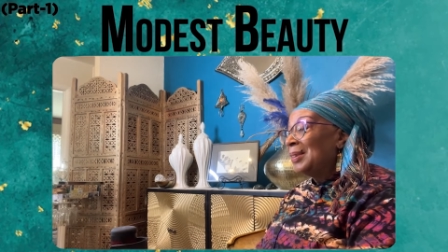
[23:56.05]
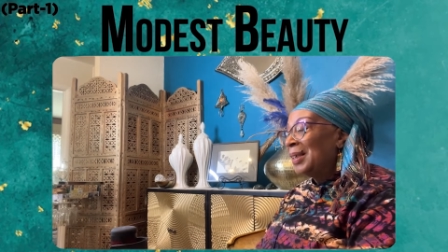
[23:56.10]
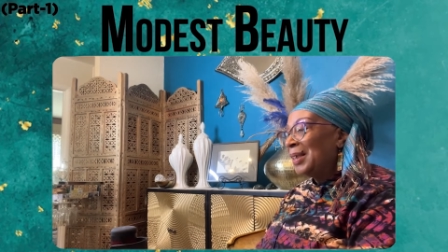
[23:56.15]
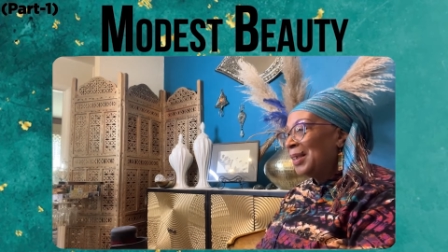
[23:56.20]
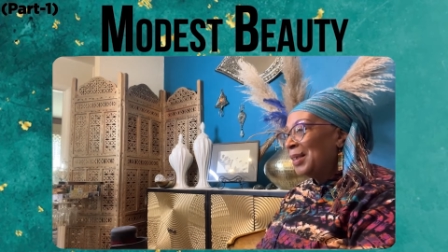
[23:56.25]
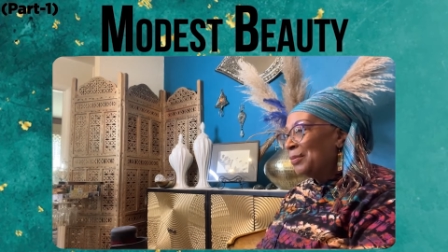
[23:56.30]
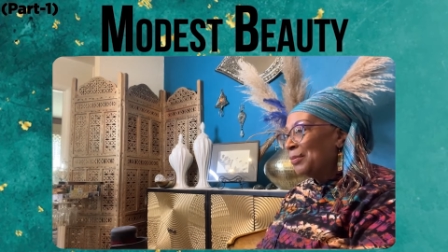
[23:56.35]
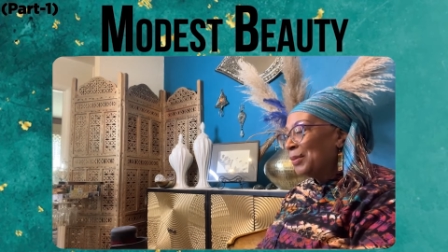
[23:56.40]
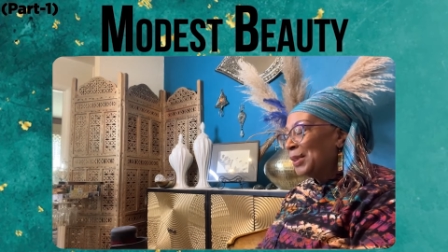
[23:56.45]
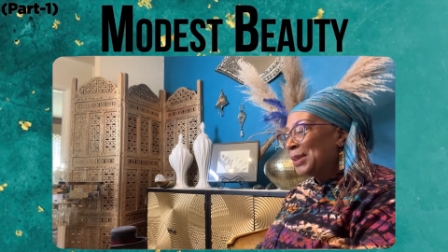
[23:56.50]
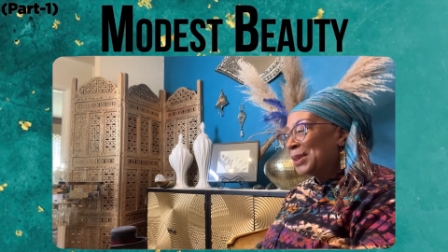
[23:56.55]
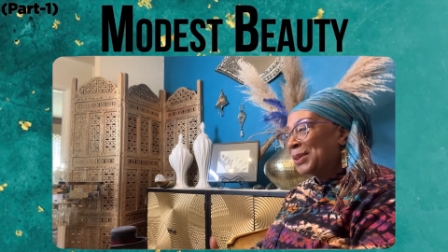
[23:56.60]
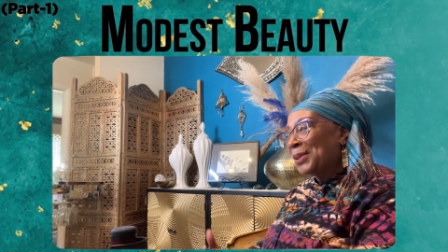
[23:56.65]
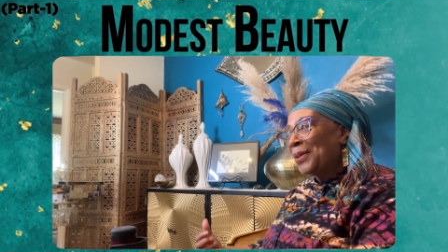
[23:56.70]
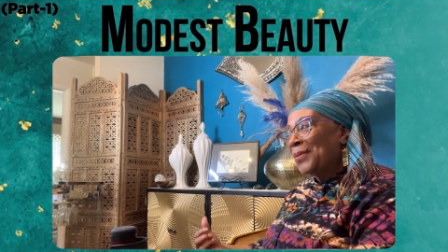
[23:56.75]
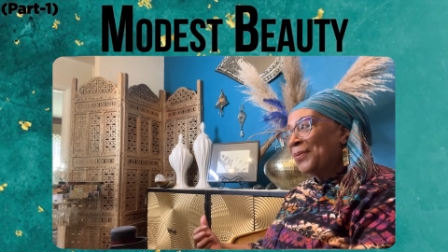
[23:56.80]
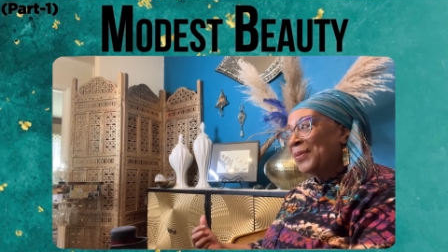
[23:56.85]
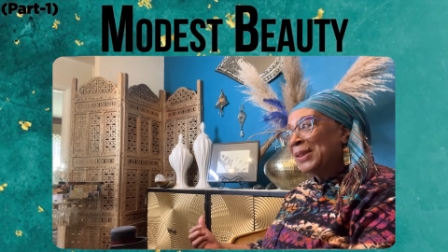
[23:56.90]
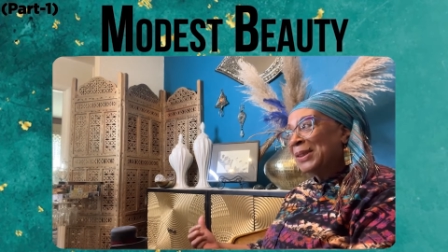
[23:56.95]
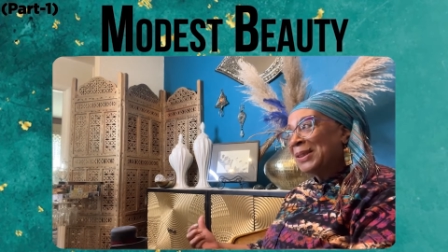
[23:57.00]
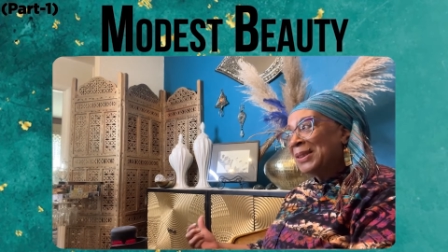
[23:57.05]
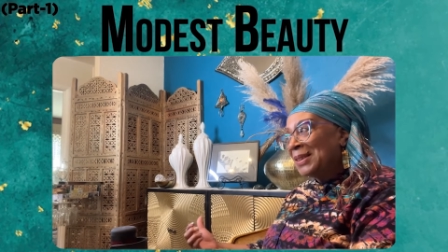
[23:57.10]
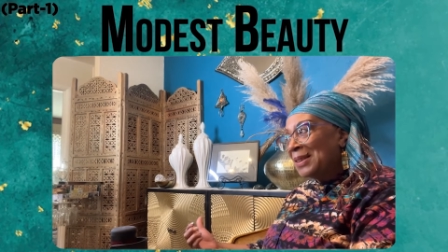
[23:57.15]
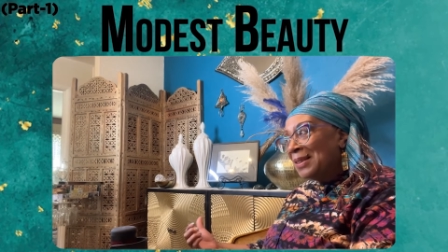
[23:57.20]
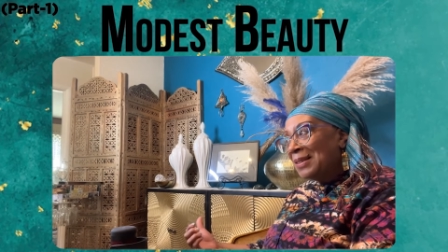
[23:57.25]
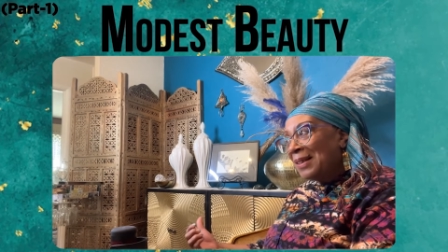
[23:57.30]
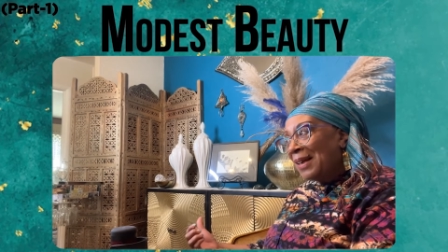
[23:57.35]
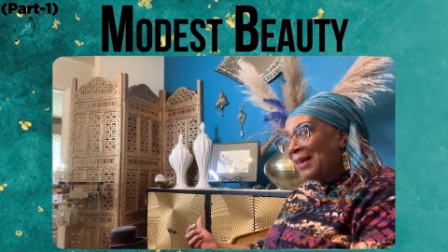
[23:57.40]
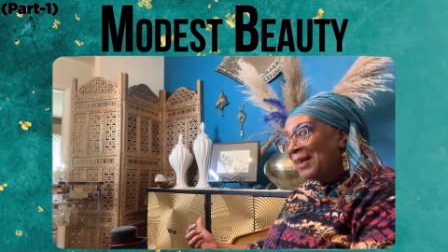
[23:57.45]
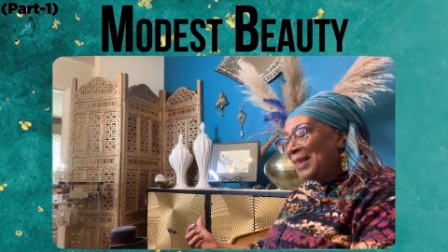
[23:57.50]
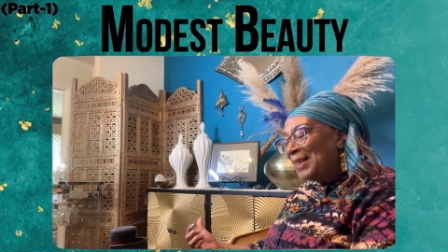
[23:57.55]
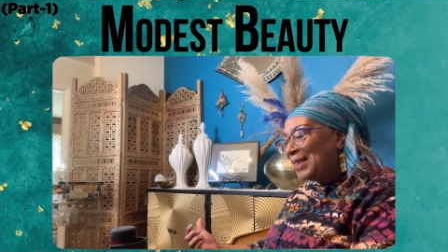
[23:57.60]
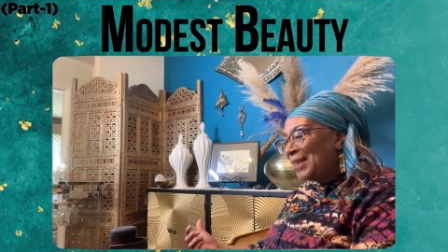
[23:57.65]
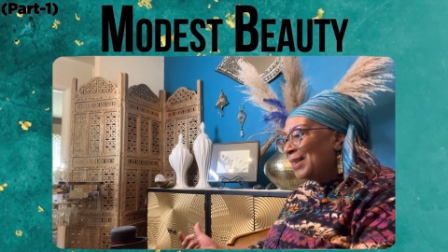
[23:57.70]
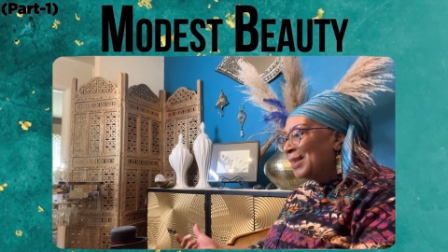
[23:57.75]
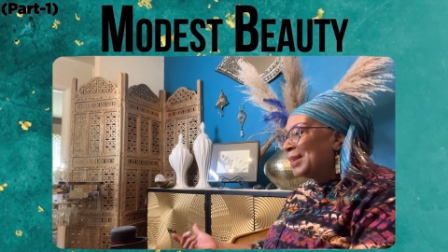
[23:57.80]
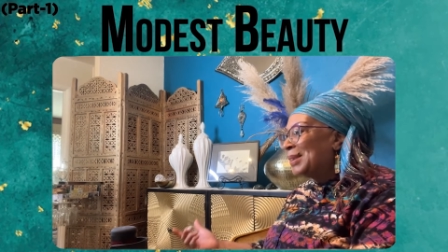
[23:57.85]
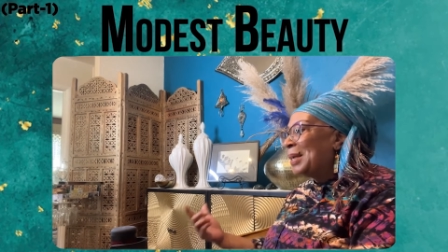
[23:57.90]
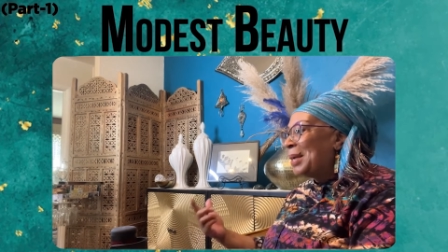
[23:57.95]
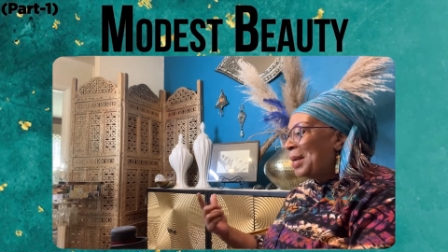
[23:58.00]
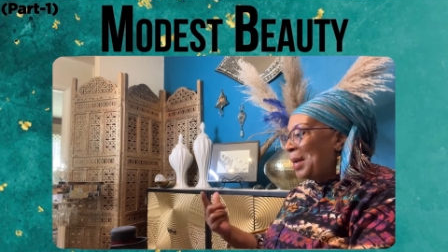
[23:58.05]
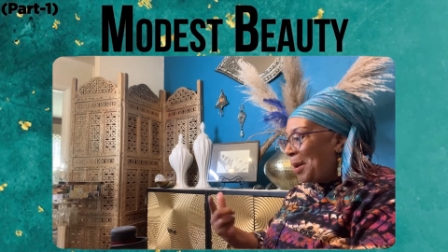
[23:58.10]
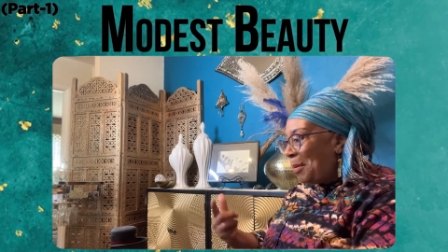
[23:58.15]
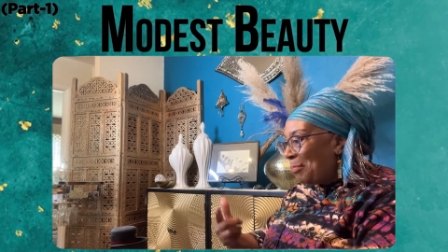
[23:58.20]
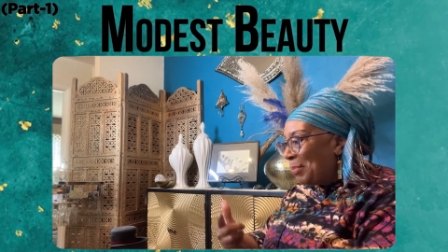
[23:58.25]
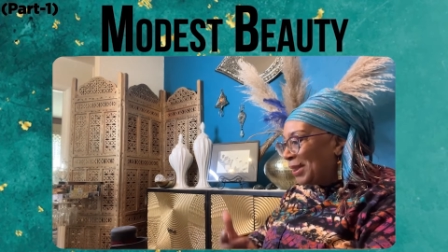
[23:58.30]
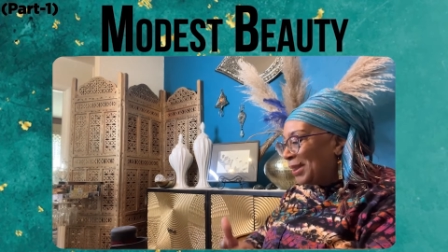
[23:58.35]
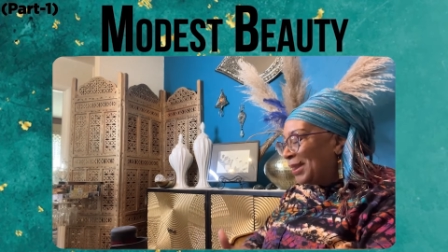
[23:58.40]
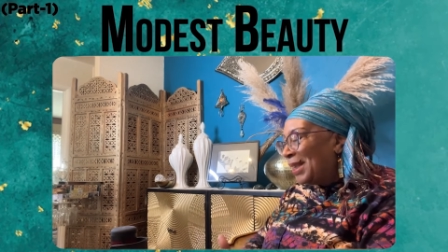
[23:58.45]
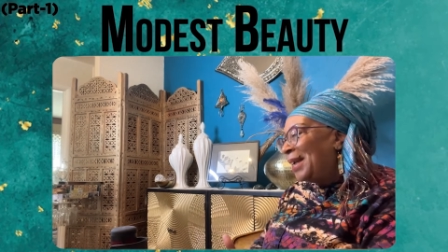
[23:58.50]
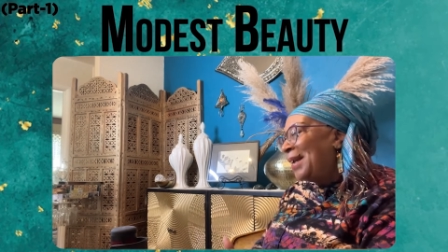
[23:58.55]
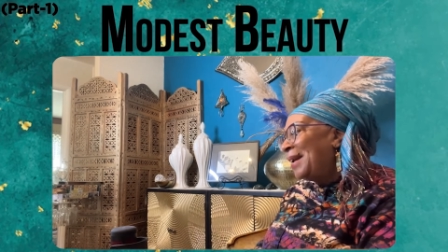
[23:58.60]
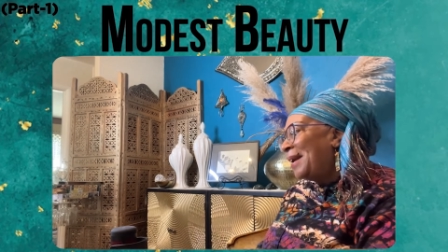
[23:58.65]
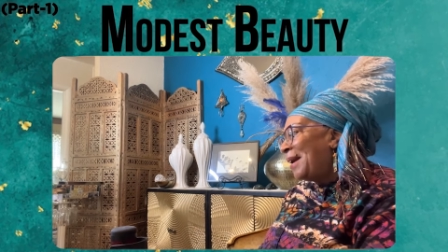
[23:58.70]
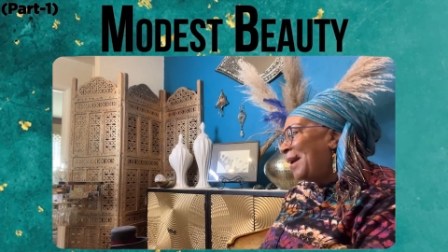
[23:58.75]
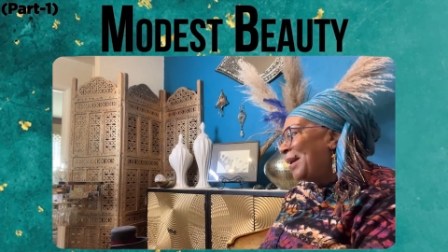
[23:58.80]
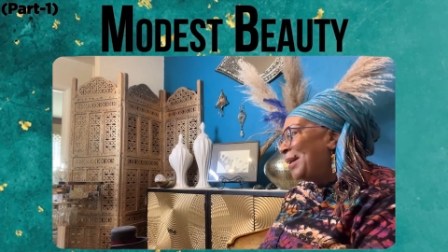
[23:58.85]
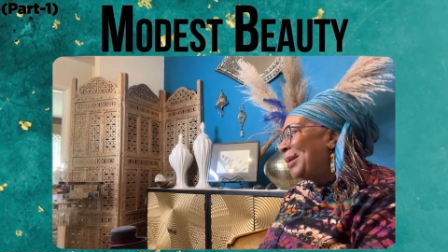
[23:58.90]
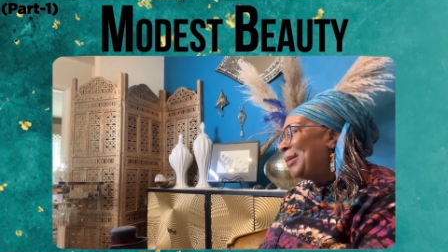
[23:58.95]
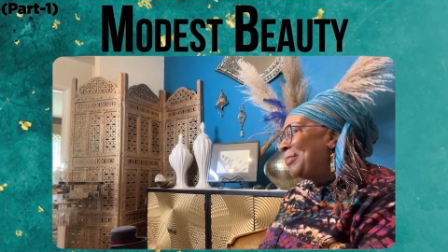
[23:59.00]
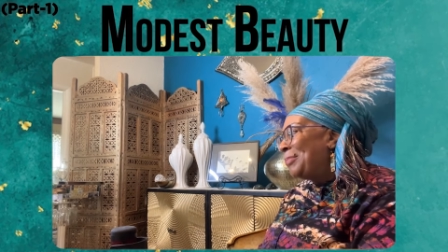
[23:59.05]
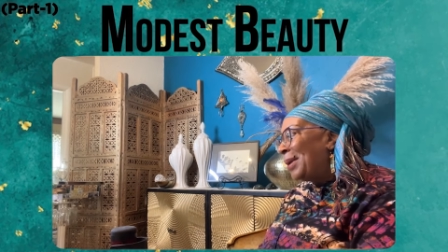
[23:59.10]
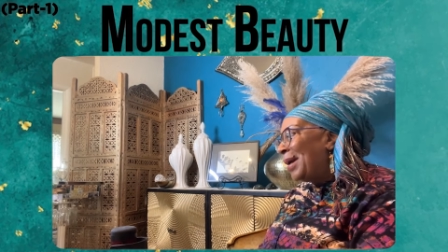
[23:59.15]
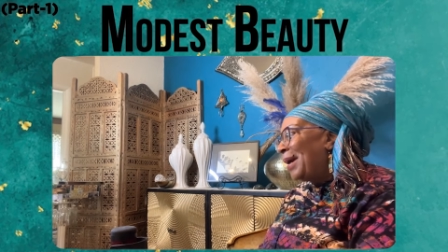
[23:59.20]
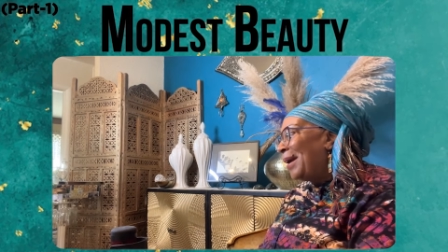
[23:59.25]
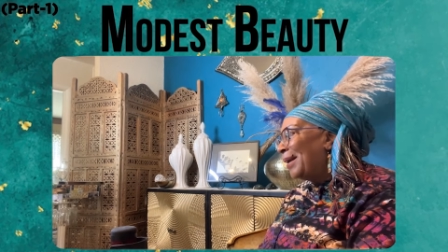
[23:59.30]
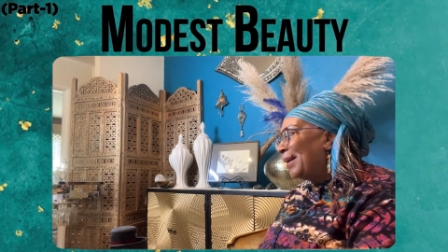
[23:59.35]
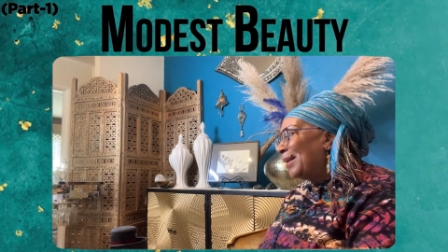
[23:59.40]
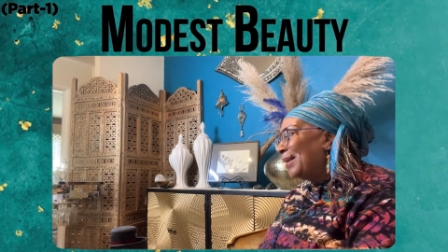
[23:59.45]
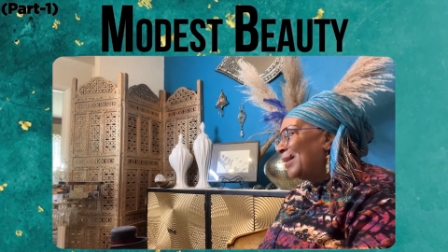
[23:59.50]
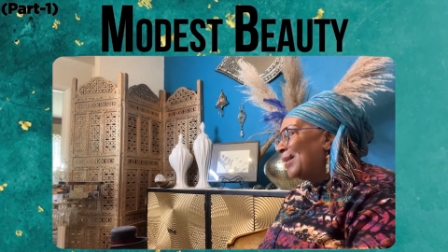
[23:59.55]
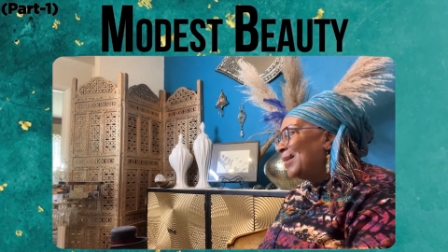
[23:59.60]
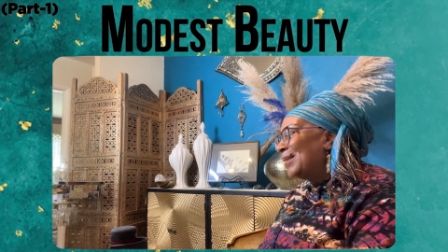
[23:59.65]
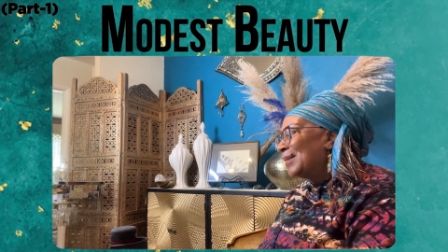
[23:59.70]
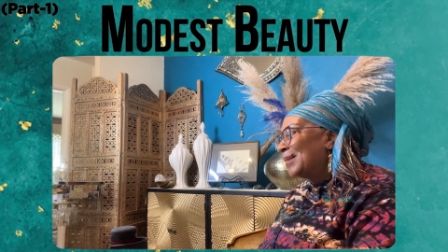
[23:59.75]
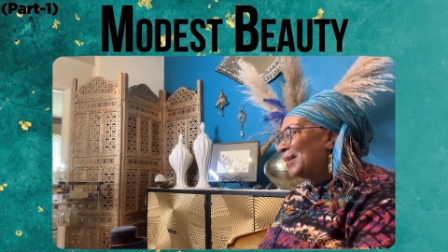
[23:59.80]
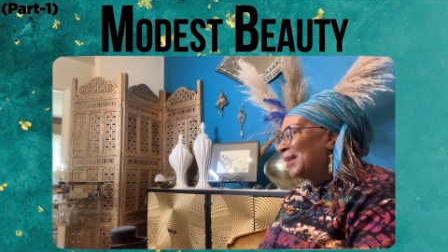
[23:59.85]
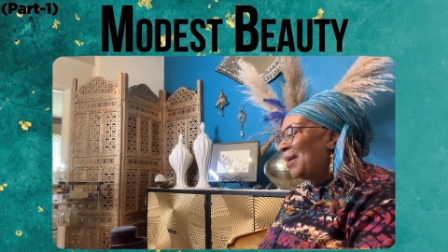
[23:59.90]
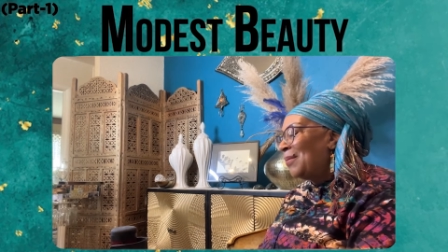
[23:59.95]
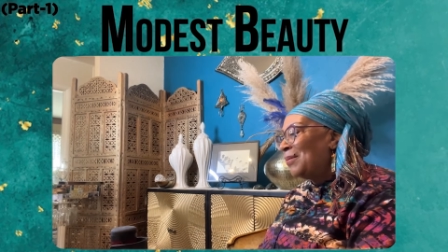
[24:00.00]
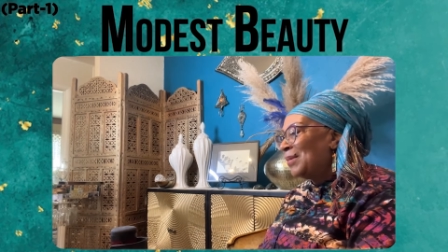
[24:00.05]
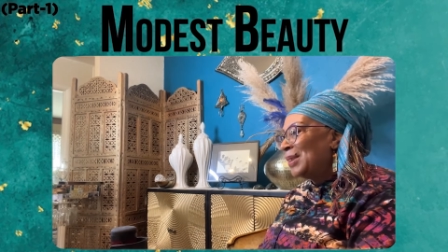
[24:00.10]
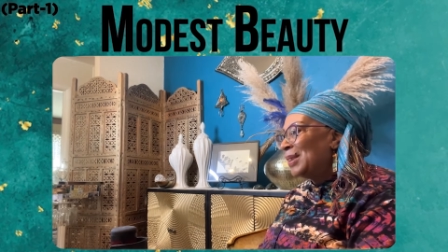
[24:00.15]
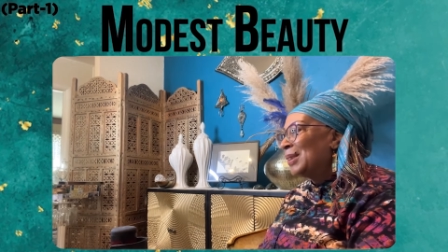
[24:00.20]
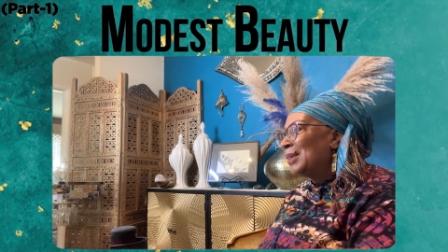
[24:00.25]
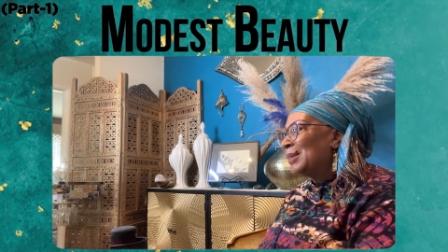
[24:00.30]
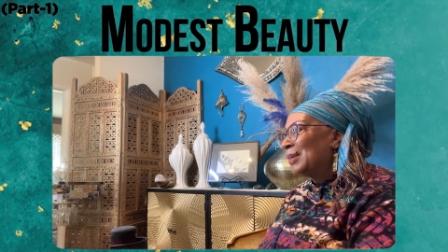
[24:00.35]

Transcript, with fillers: Yeah, wow. it resurfaced in the 90s. Yes. But they yes. had it back in, in the 70s. like